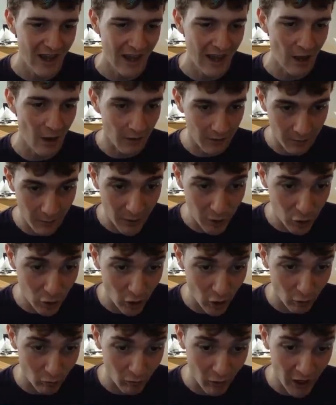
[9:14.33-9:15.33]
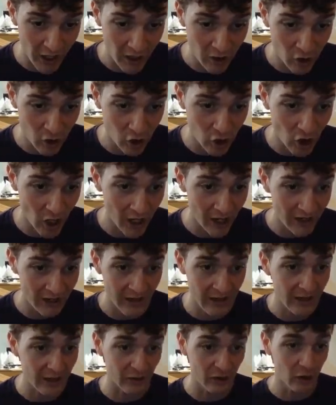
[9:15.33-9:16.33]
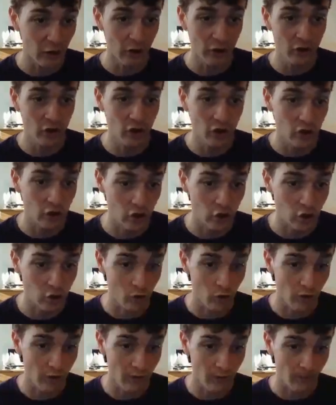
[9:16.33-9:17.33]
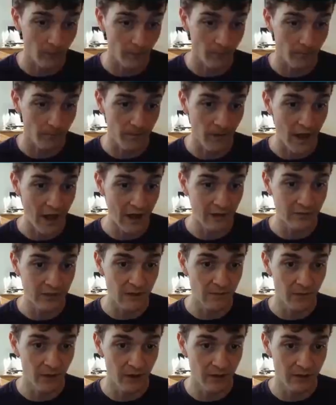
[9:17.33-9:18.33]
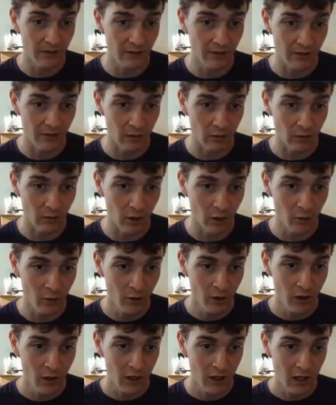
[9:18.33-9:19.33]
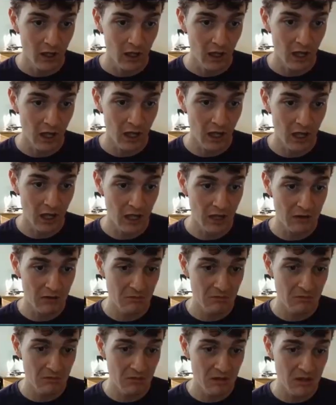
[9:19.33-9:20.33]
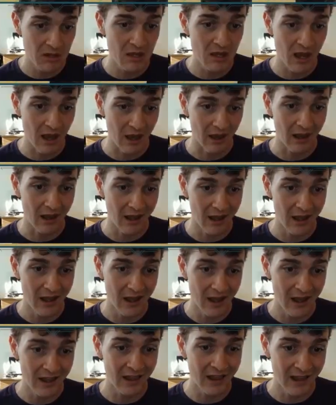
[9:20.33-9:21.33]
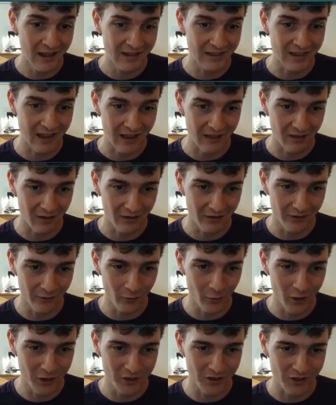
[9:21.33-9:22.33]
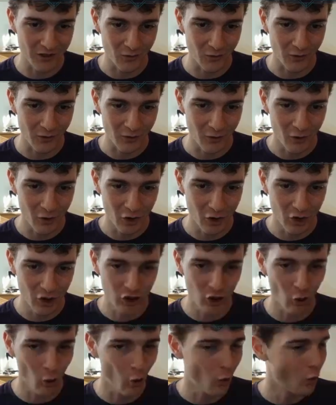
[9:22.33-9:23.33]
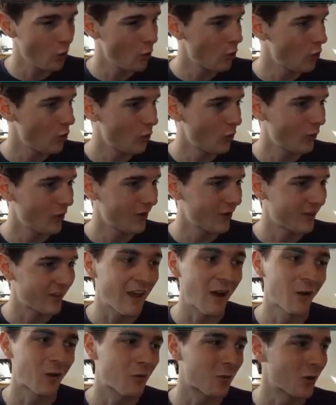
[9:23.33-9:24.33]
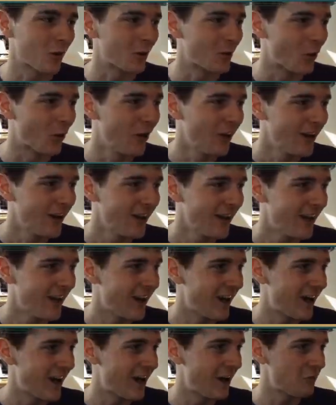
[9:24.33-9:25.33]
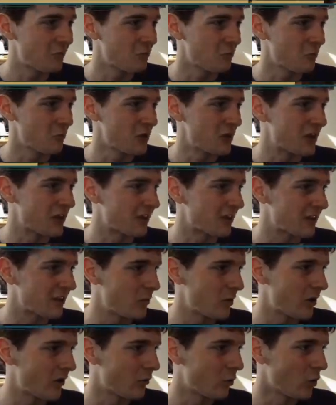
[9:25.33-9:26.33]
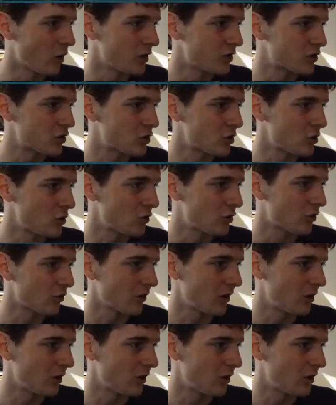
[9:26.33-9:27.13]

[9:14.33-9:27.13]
especially a Rage chain, and it literally just destroys 5 defenses in a row. Yeah, I like that. Watch this one. Shoo! That was pretty cool. We can see we have 1, 2, 3.